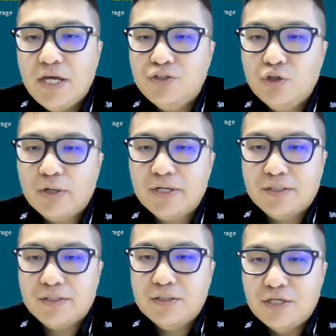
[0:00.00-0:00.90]

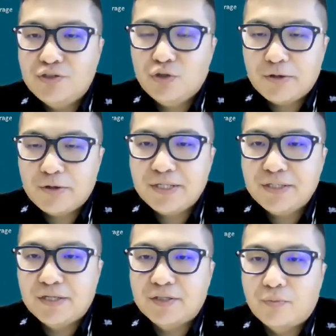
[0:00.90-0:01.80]

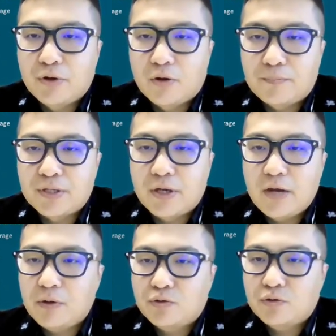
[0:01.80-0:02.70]
ensuring it will
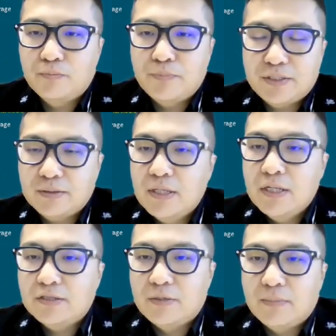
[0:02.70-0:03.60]
be able to meet
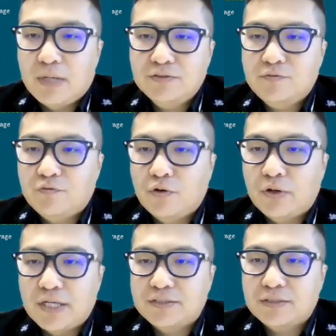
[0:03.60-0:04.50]
demands
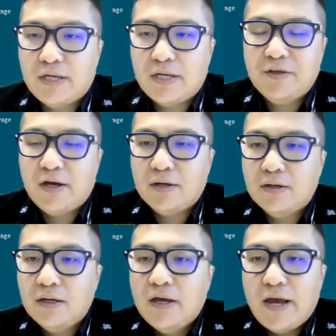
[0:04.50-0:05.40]
for its
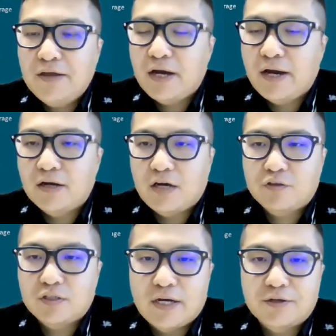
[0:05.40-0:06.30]
entire
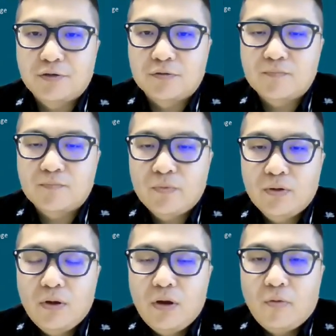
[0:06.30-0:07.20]
life cycle,
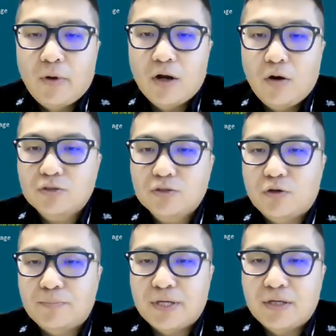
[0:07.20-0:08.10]
while
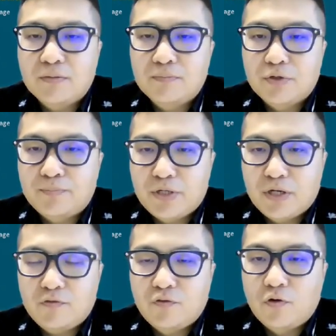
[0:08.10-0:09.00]
also being
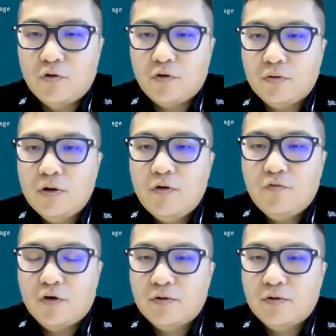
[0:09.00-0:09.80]
prepared for